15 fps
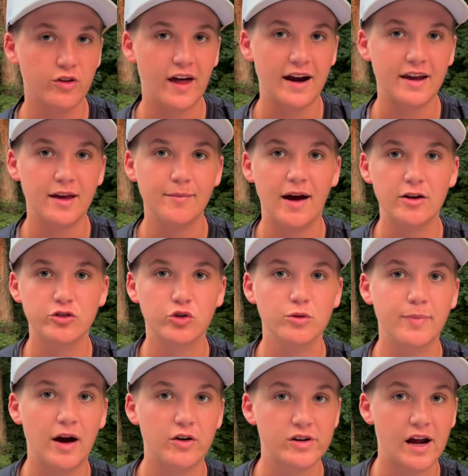that came out to
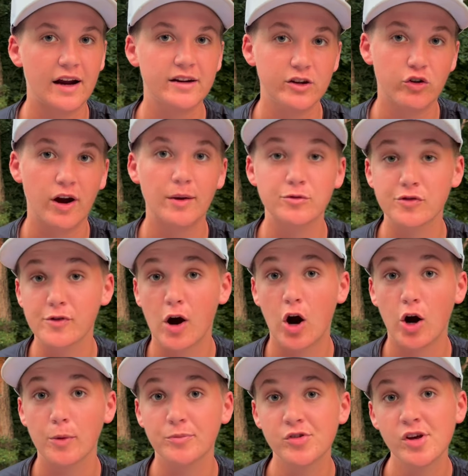about 90 grams of
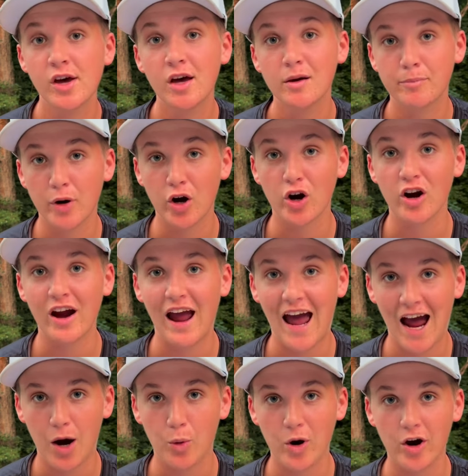carbs per
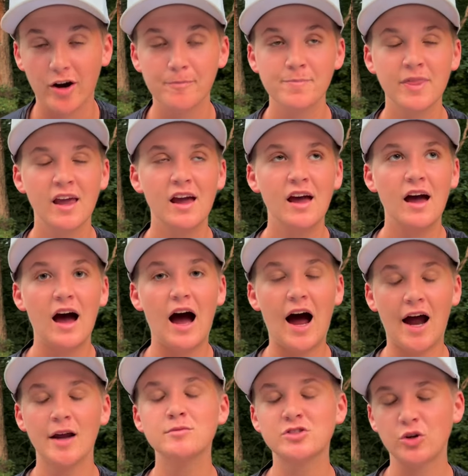hour.
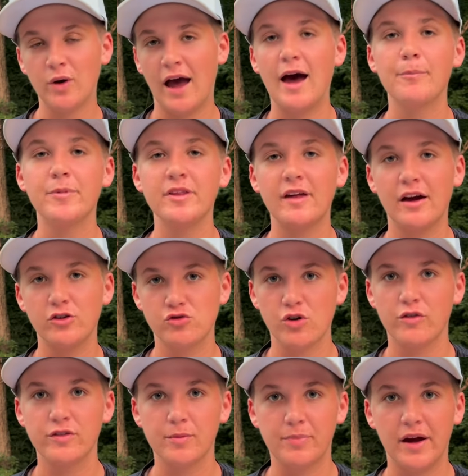I'm so happy that I
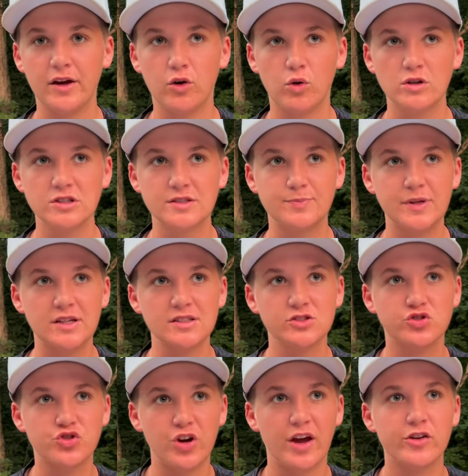drove the bike course because
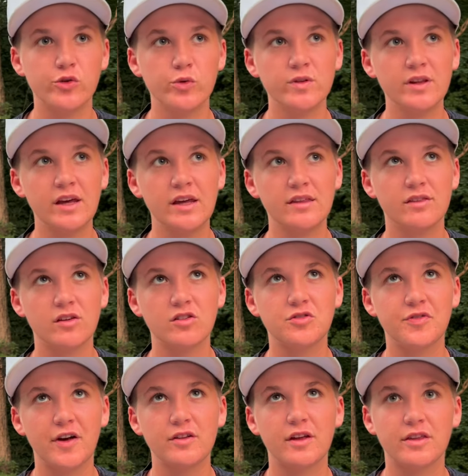genuinely, this
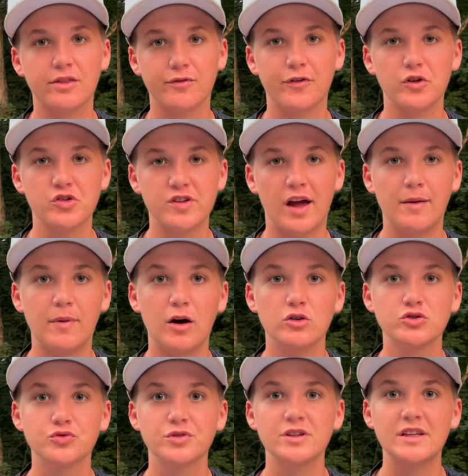felt like the first time I
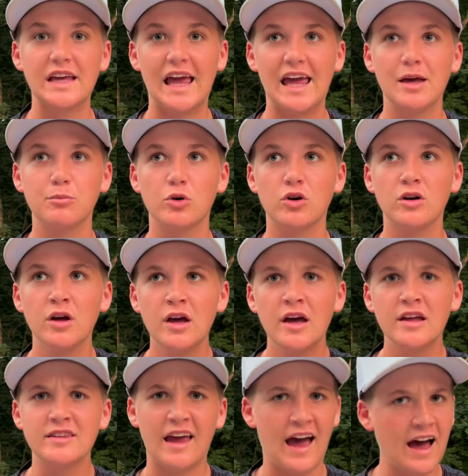was really able
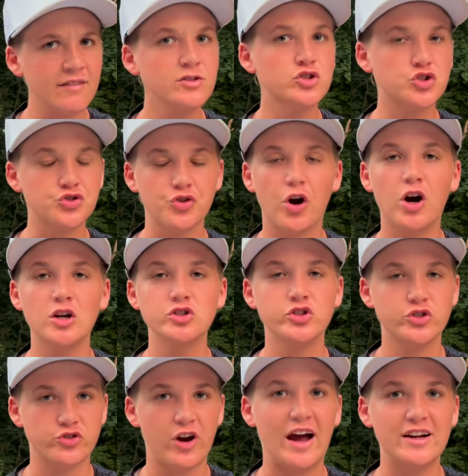to have a strong
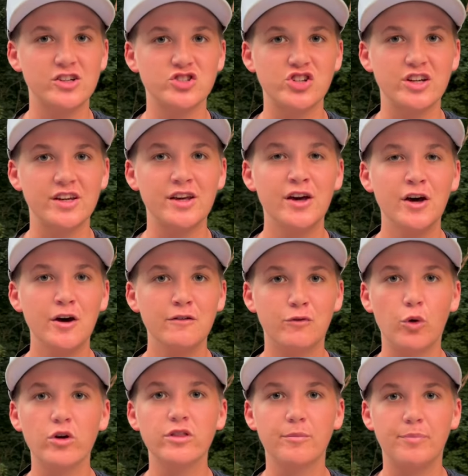strategy
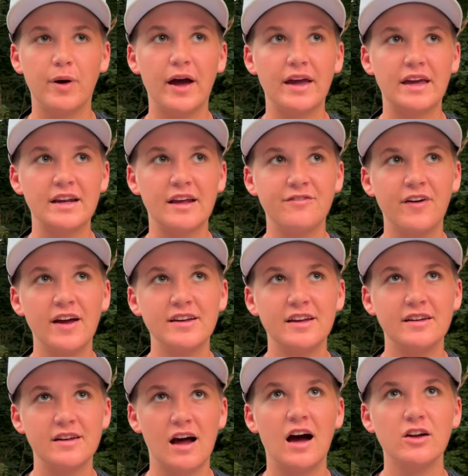for the bike. And if I
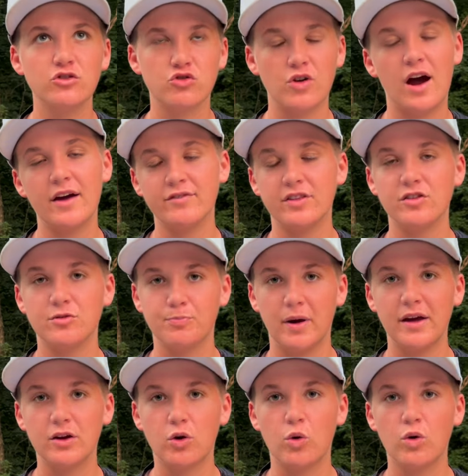did not drive this
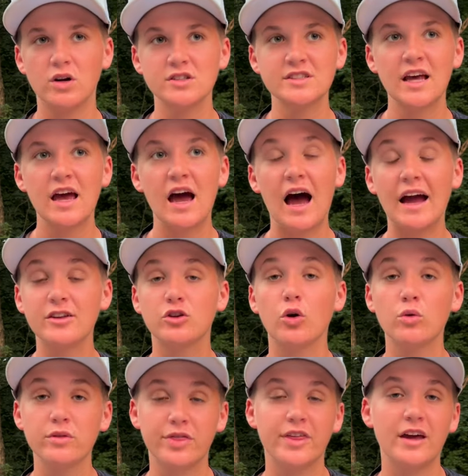bike course, I
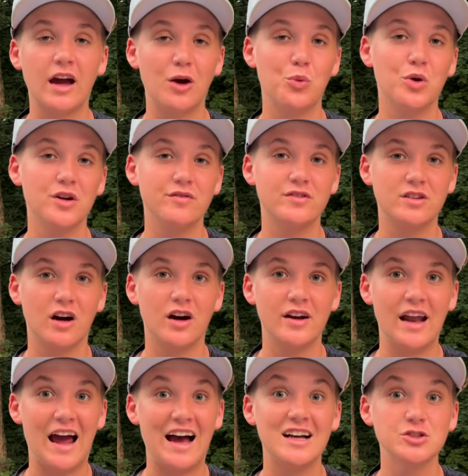don't think I would have done
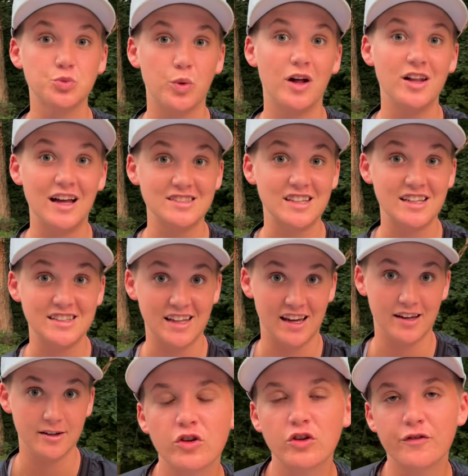as well as I
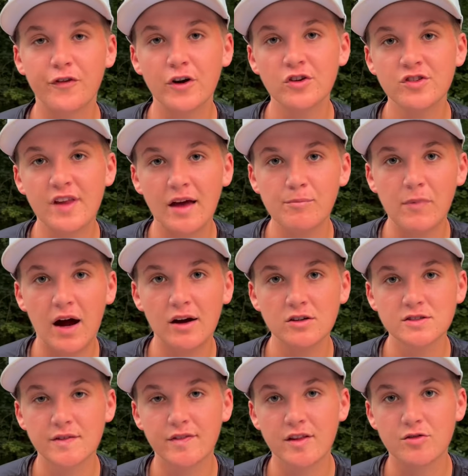did. So the first 10
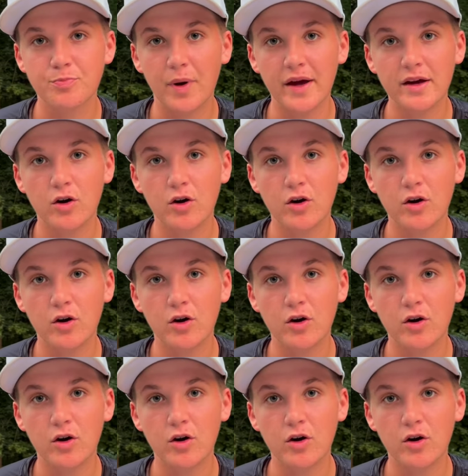miles of this bike